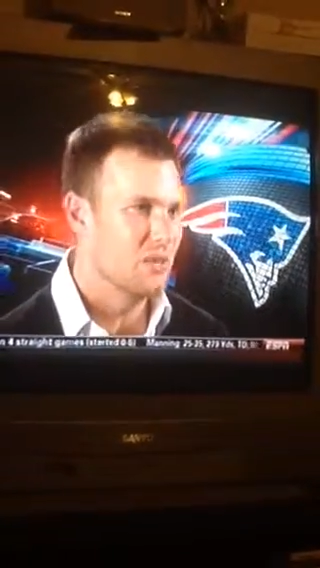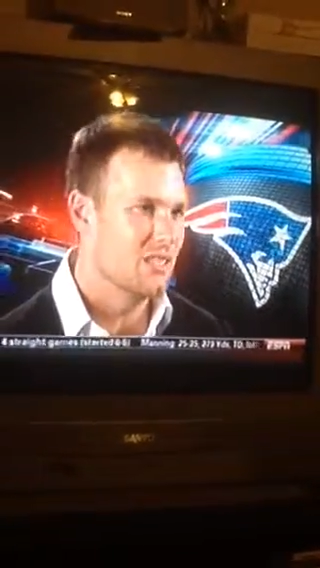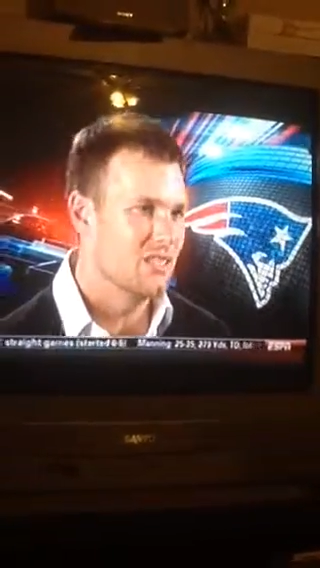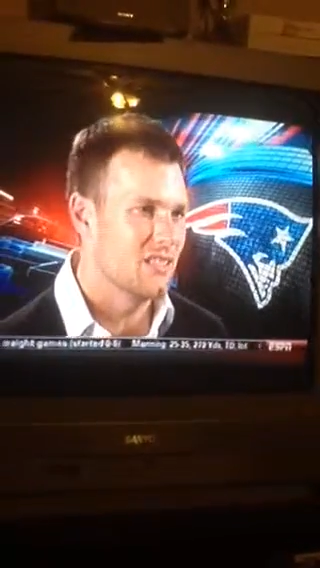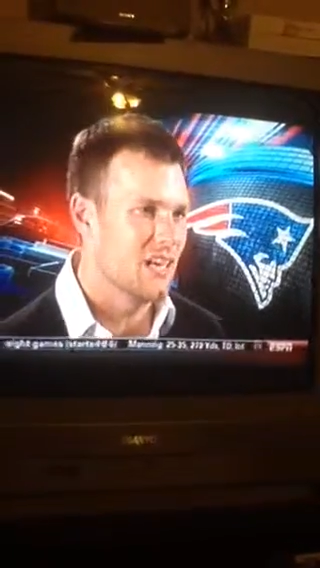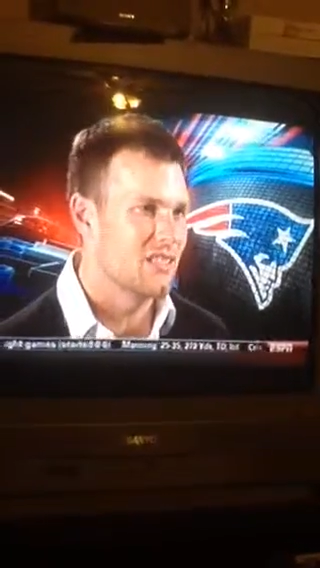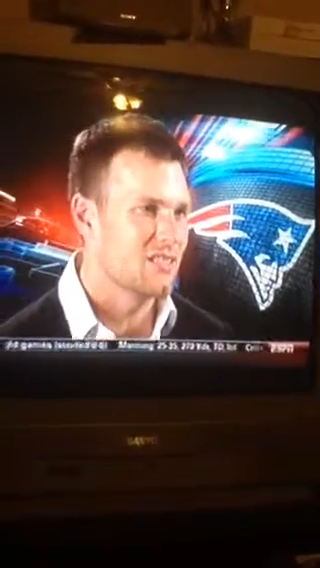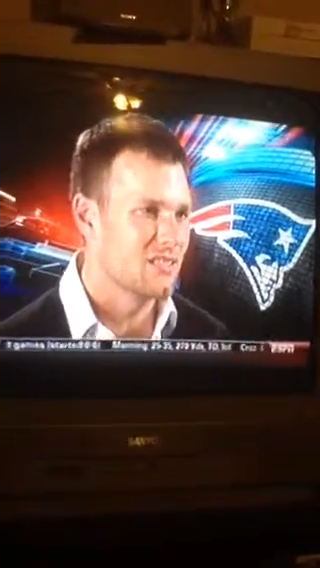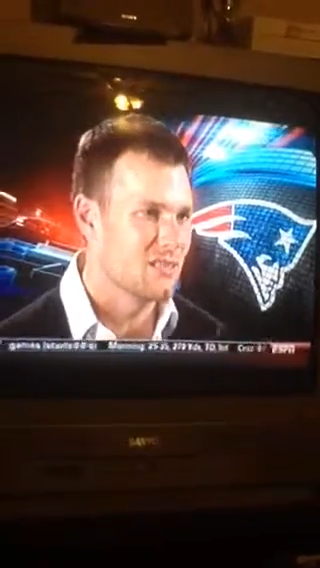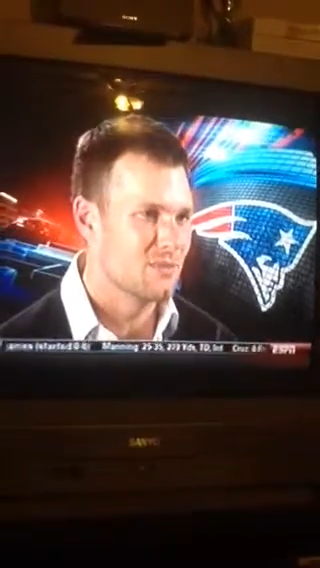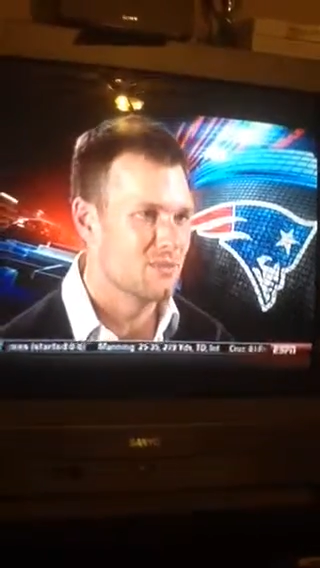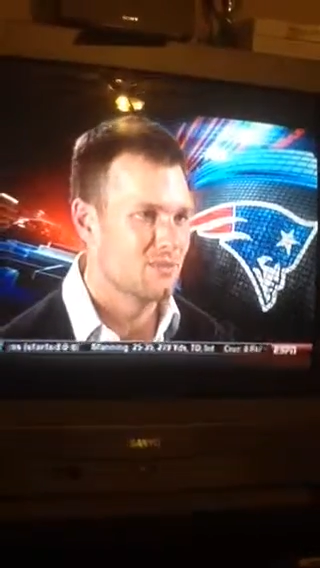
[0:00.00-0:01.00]
because
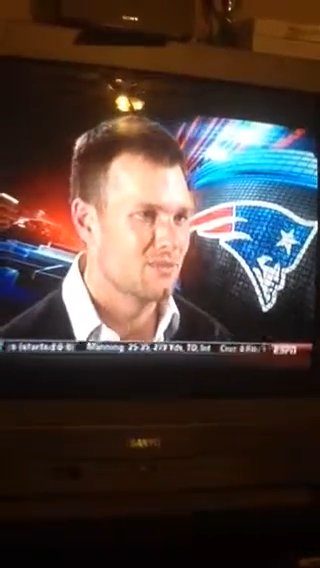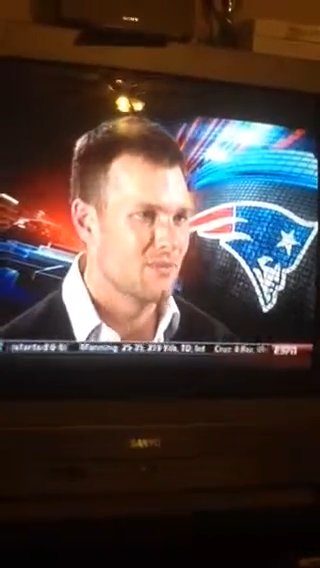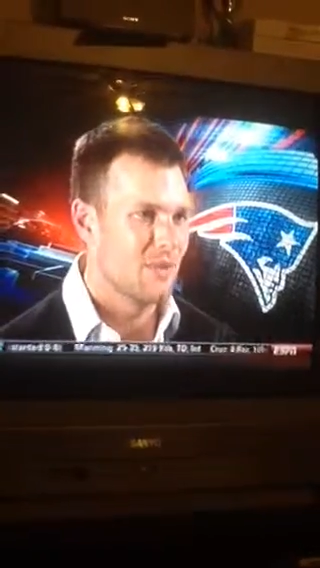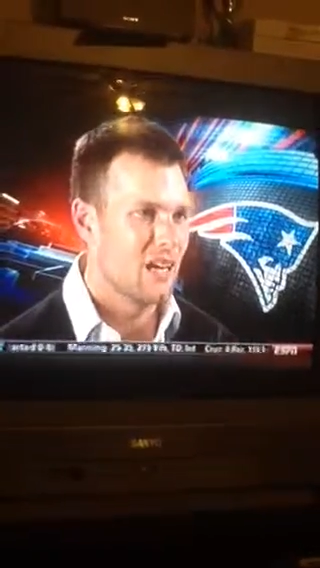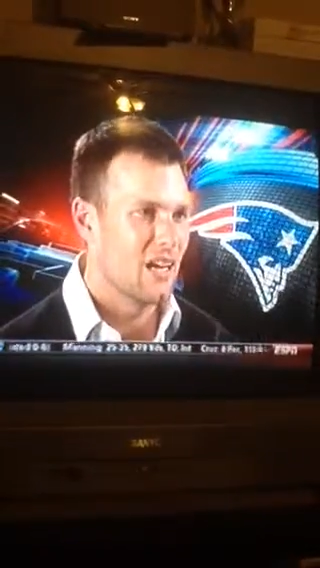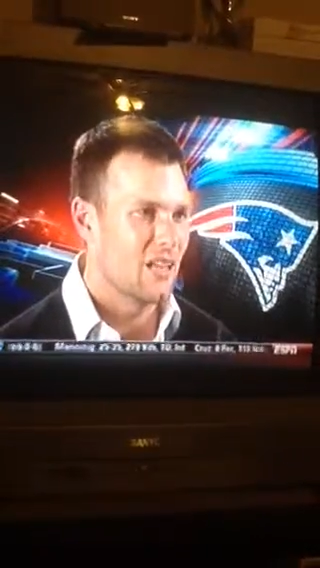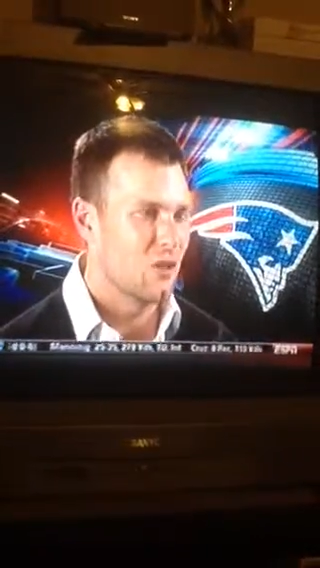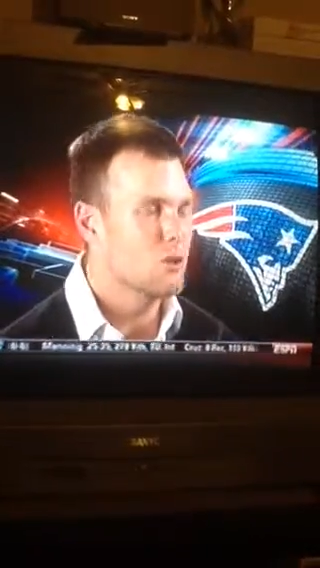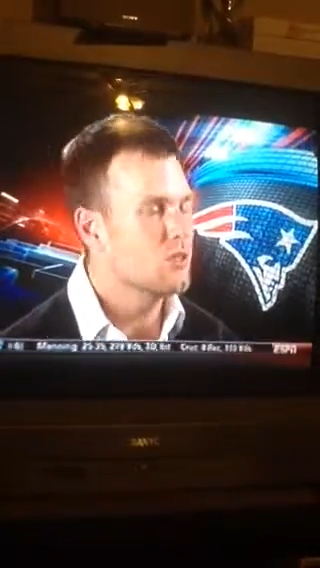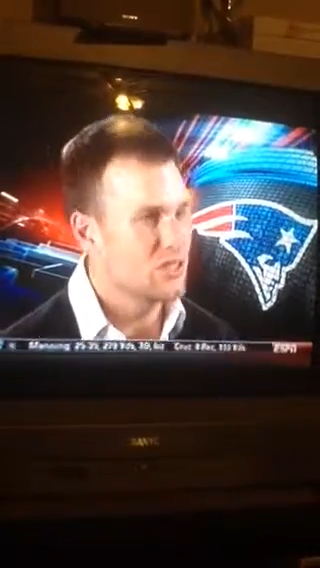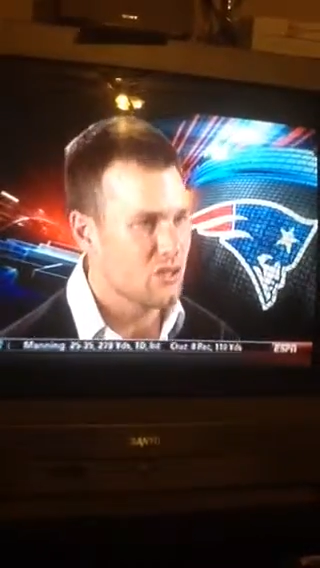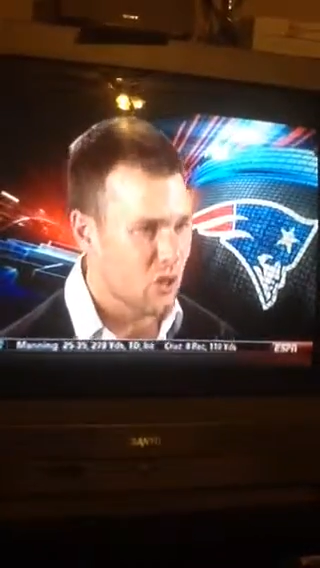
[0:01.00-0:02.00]

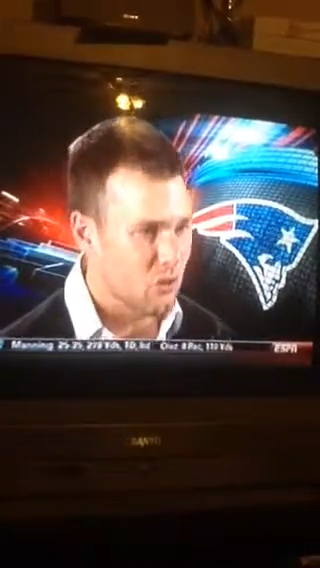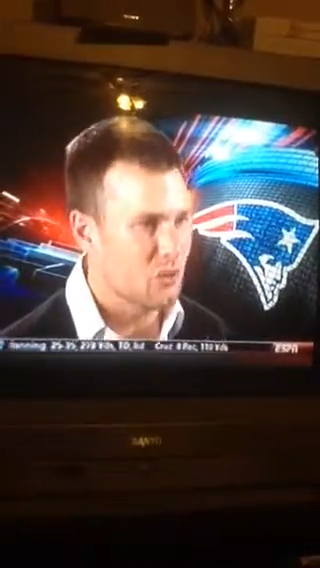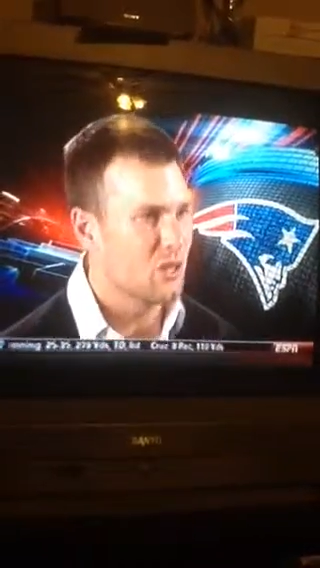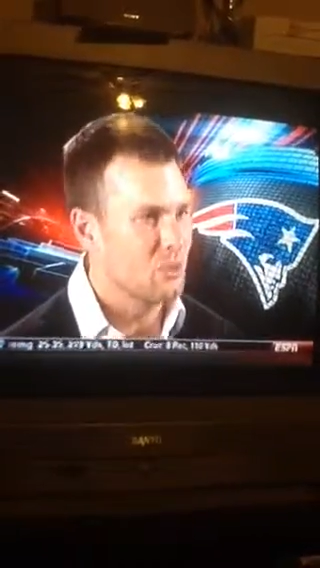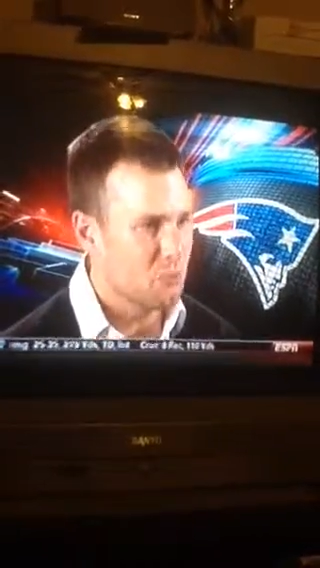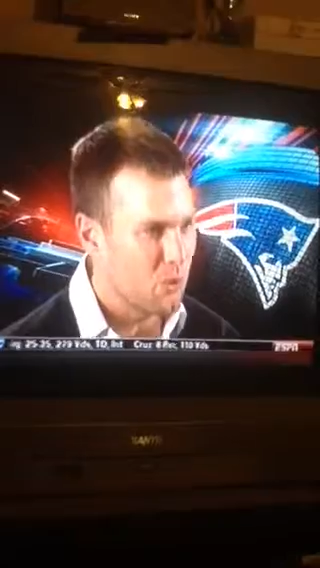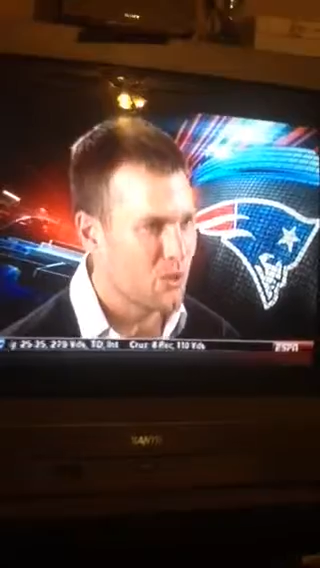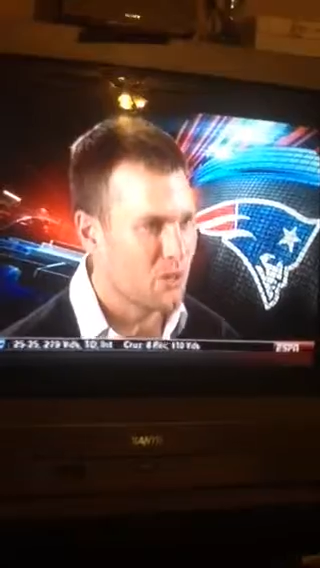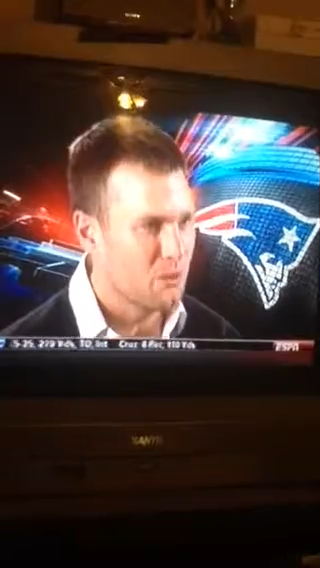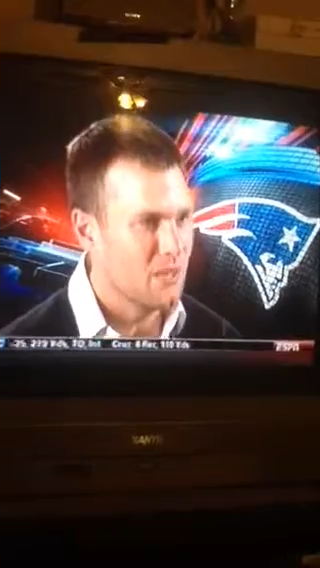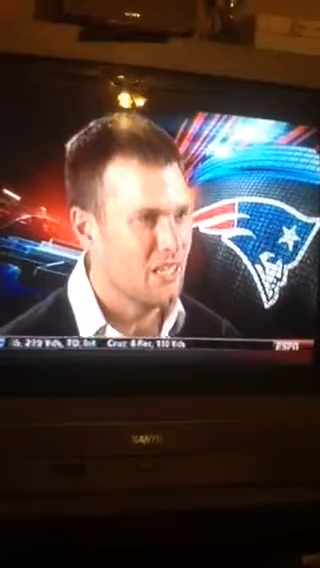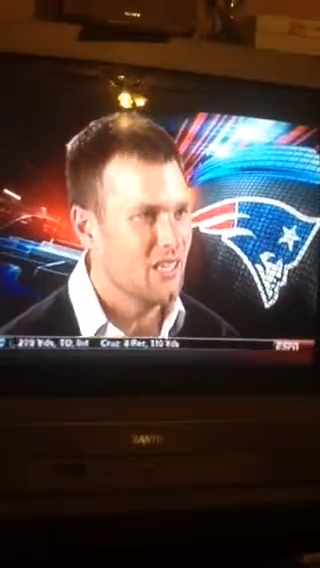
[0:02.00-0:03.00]
those things aren't really
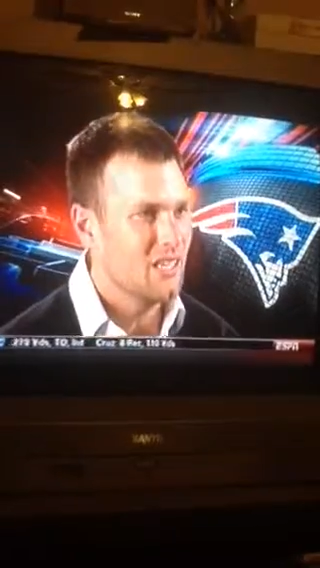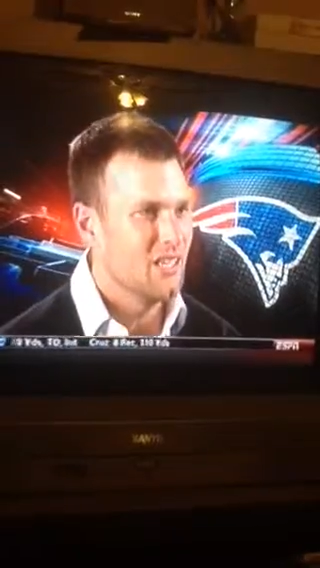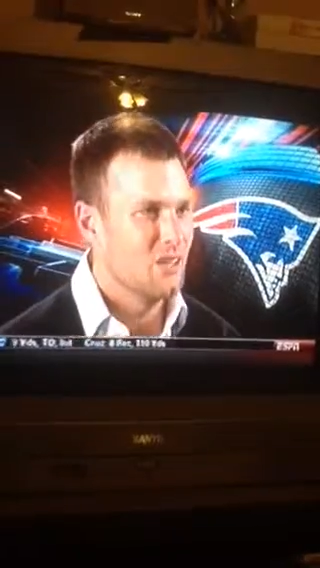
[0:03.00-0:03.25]
important to me.